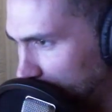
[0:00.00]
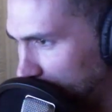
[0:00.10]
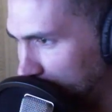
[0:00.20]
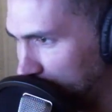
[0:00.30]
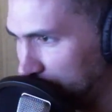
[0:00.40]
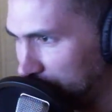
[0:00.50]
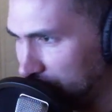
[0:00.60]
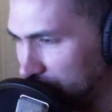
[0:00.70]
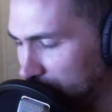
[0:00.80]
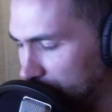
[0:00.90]
was
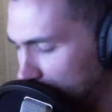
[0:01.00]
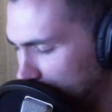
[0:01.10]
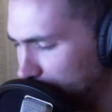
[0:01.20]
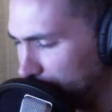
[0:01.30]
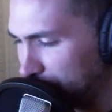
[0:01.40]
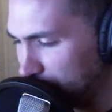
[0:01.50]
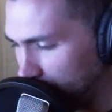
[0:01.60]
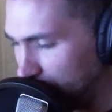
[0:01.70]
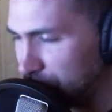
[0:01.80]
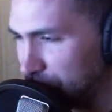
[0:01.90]
new for
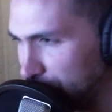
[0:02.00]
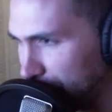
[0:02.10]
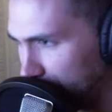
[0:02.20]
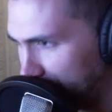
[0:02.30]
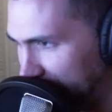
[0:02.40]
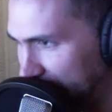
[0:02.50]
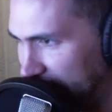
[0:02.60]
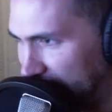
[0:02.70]
George, new for me,